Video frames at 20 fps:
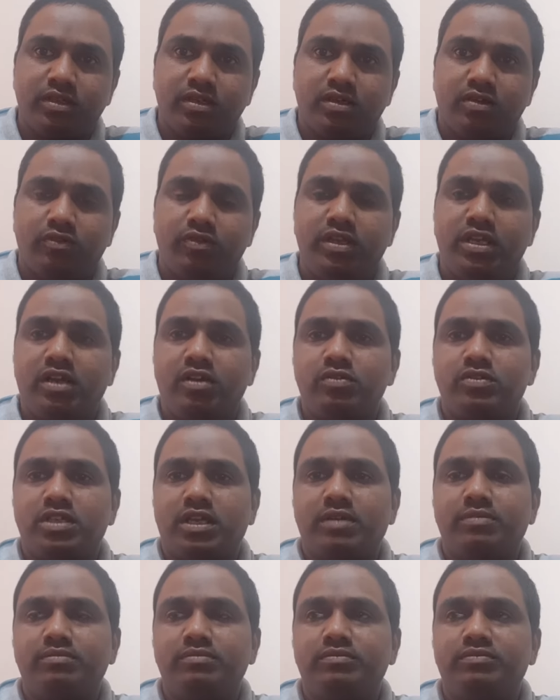we have
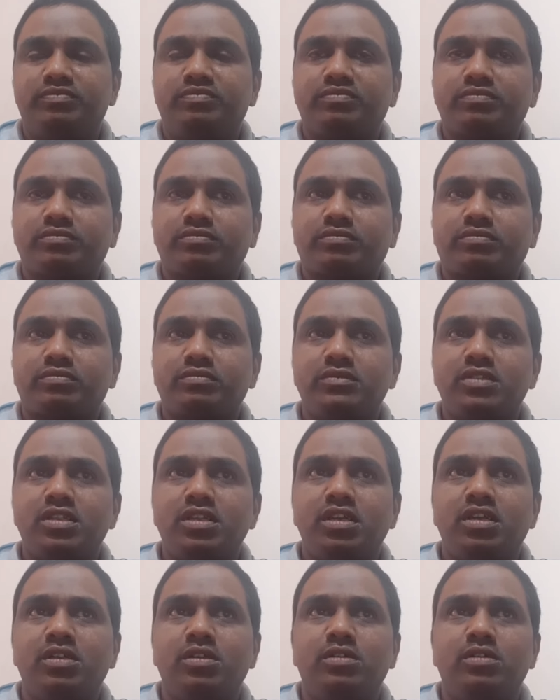some
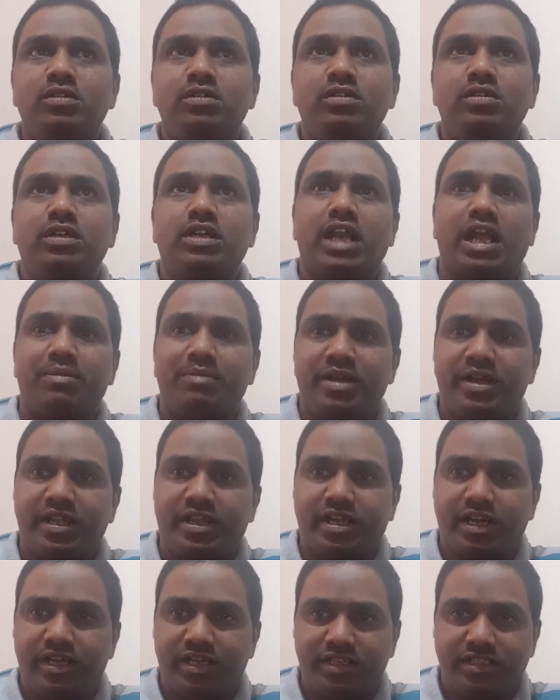climatic
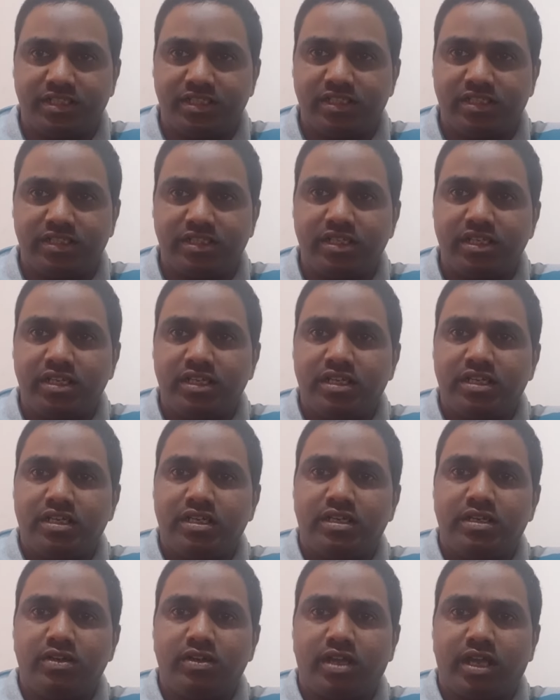conditions.
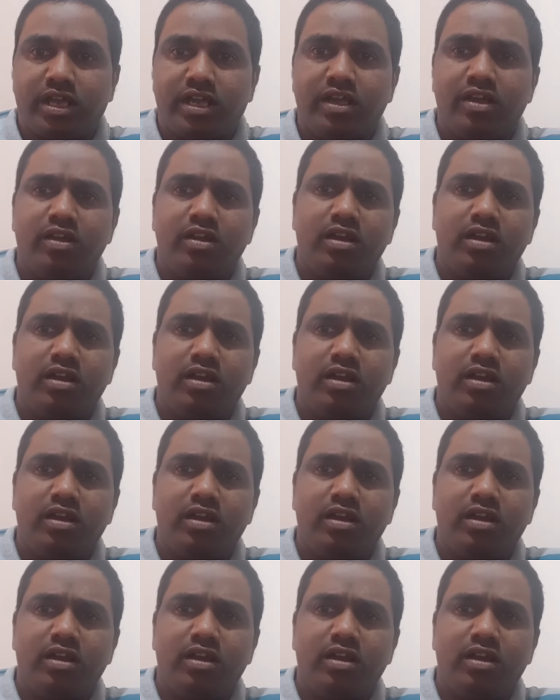Okay,